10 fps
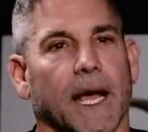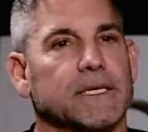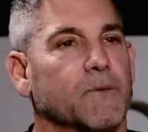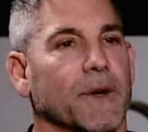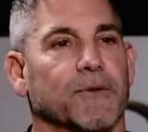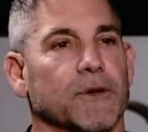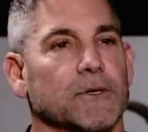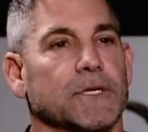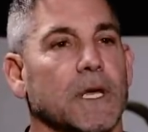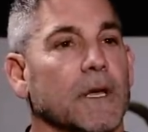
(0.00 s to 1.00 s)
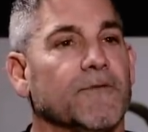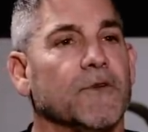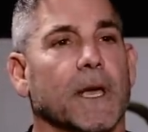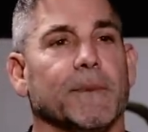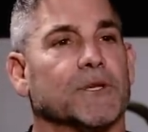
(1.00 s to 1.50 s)
I just want to produce. If
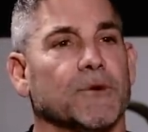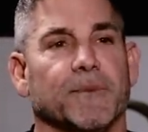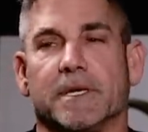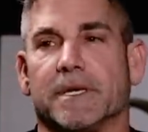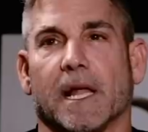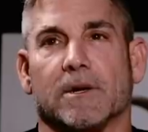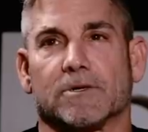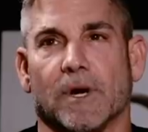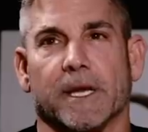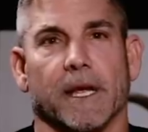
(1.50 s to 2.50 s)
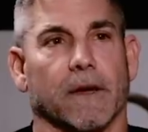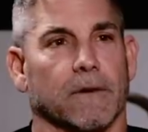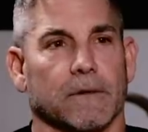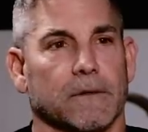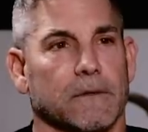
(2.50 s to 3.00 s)
you gave mm-hmm. me $2 billion right now,